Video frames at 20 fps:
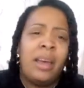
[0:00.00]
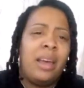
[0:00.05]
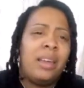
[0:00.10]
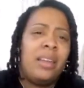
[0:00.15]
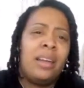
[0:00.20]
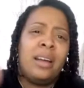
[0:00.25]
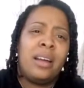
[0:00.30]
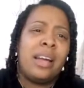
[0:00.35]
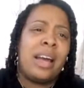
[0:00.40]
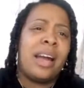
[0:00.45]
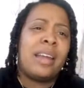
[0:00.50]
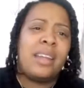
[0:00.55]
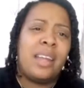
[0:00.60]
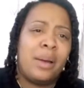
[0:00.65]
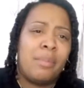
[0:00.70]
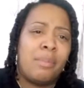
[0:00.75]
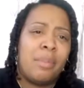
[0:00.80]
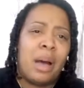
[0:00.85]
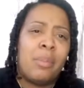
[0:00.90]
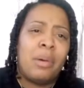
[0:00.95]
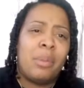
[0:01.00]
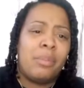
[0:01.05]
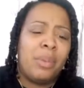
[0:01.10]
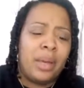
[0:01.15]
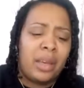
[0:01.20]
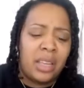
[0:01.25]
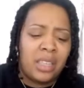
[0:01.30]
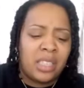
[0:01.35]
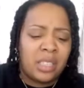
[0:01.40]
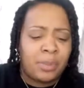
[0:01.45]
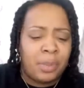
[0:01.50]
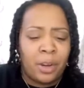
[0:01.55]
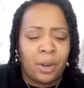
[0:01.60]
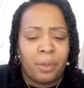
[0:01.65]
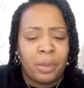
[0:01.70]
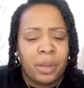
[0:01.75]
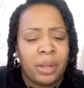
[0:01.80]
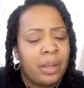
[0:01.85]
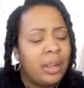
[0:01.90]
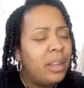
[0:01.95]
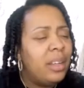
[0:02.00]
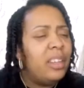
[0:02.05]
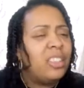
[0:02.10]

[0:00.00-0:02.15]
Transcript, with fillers: and then her goddamn mama big experiment.